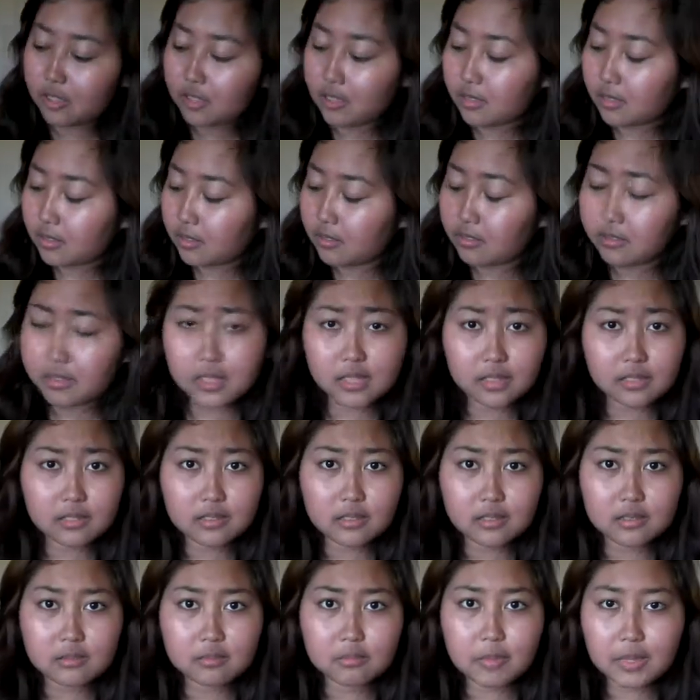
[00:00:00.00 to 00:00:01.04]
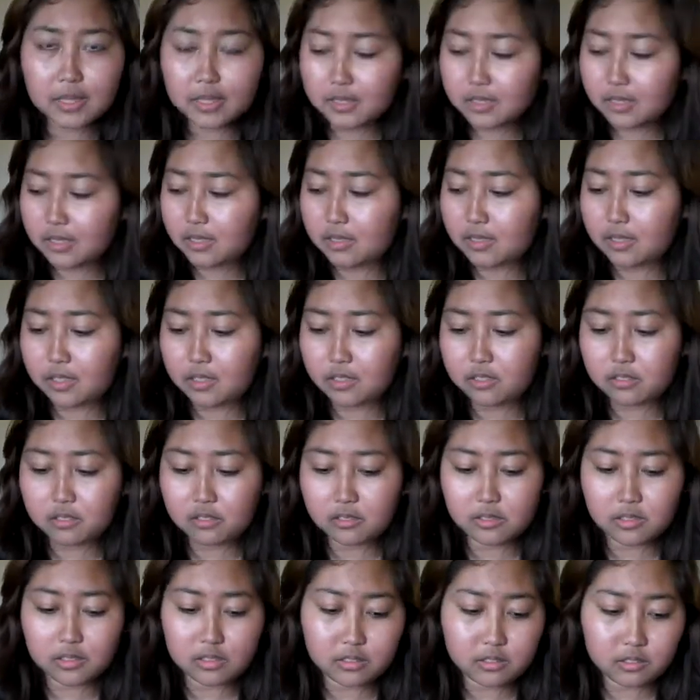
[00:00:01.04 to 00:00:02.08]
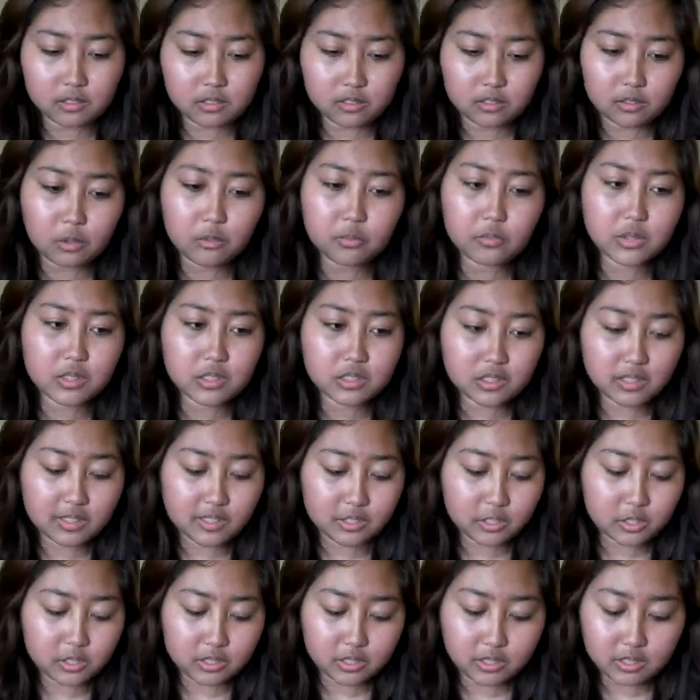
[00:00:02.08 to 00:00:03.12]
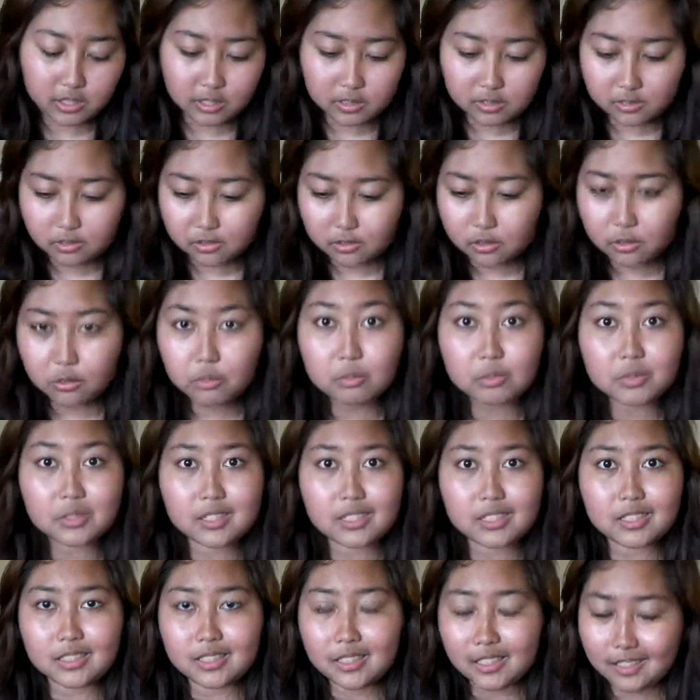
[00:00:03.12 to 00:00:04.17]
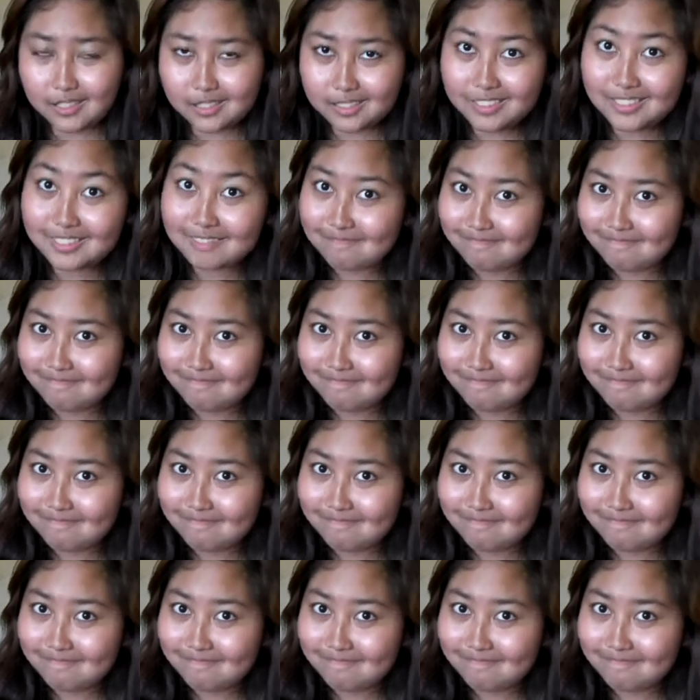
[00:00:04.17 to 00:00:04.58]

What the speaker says: her this magazine, and obviously she hasn't opened it yet.